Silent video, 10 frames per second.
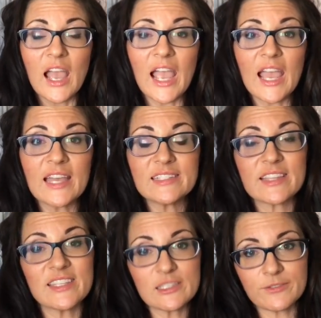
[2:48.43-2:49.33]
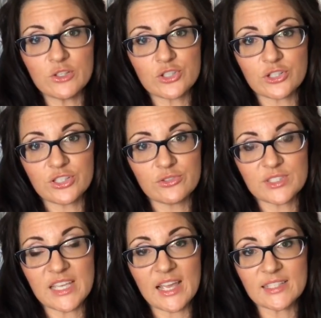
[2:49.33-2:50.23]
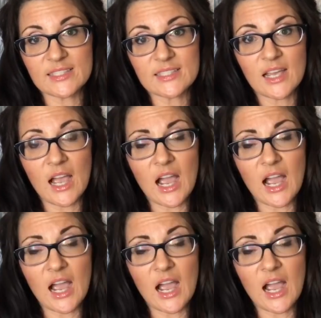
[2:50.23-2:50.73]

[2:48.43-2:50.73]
And this future you says,